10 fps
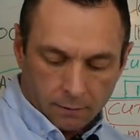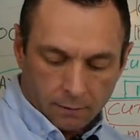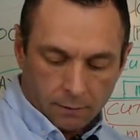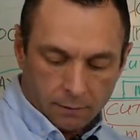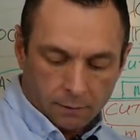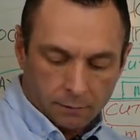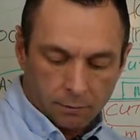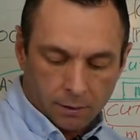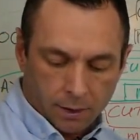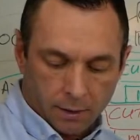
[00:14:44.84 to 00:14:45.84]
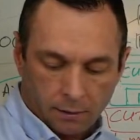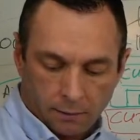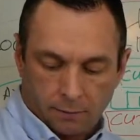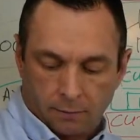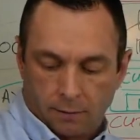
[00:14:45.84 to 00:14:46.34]
this one here
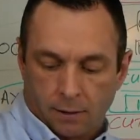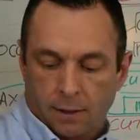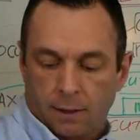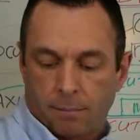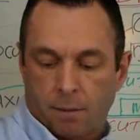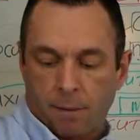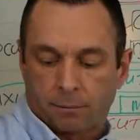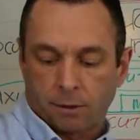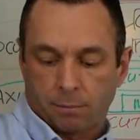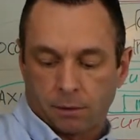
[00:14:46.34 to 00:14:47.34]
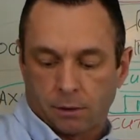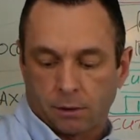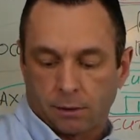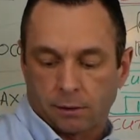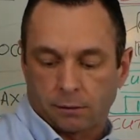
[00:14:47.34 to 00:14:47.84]
that pops up when you
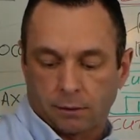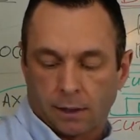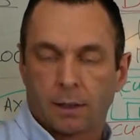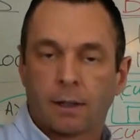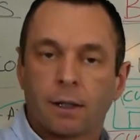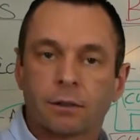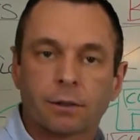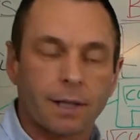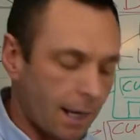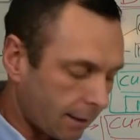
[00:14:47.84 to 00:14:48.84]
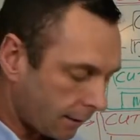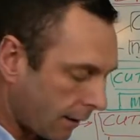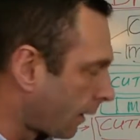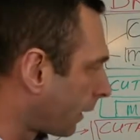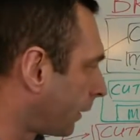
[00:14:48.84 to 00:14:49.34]
do this. Okay, so that
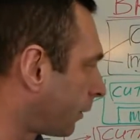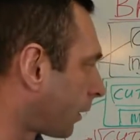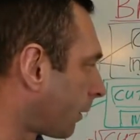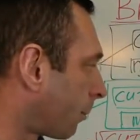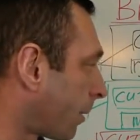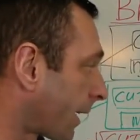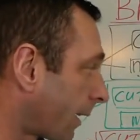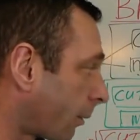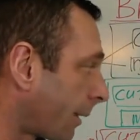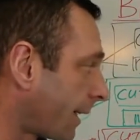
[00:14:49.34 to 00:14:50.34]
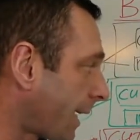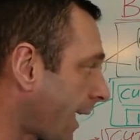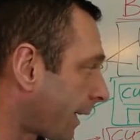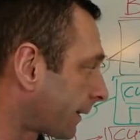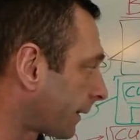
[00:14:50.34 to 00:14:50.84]
there is your
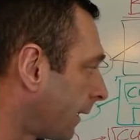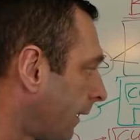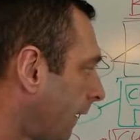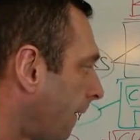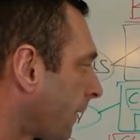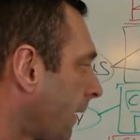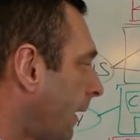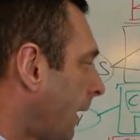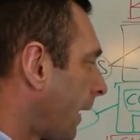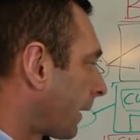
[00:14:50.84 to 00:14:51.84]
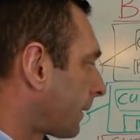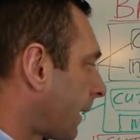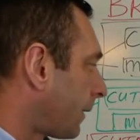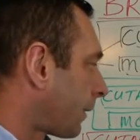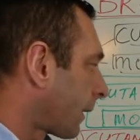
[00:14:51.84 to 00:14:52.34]
brachioradialis.
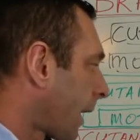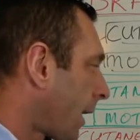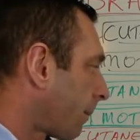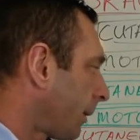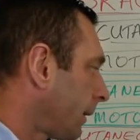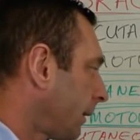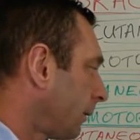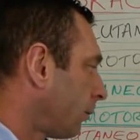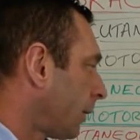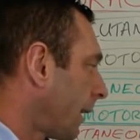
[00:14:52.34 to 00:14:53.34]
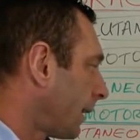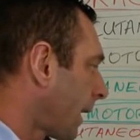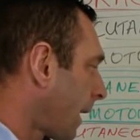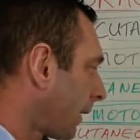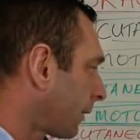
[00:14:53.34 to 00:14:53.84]
Extensor carpi
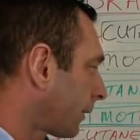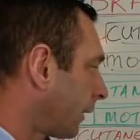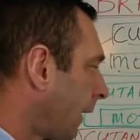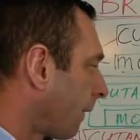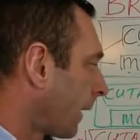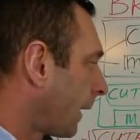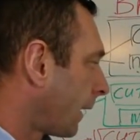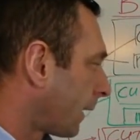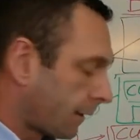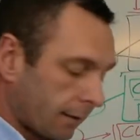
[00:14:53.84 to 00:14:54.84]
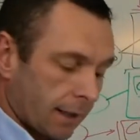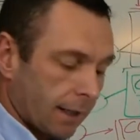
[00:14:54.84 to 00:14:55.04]
radialis. It's